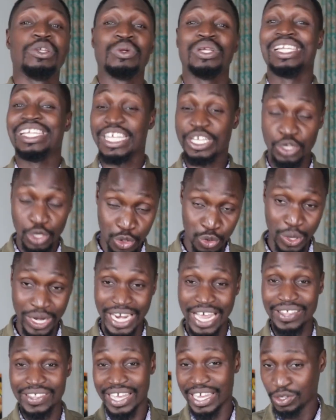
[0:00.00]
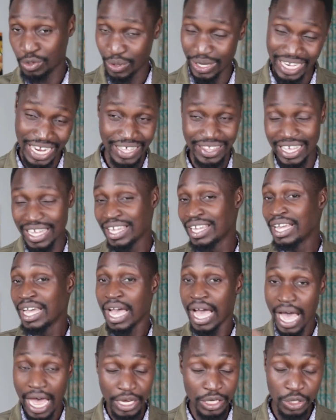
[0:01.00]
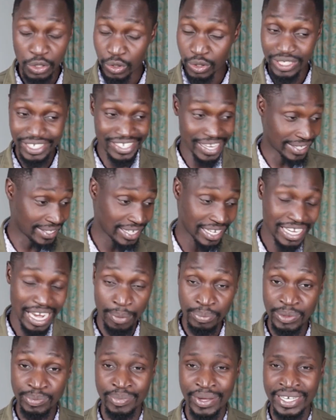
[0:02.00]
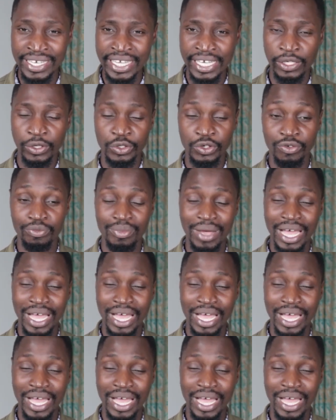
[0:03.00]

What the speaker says: it will lead you to another, and you'll just end up spending a lot of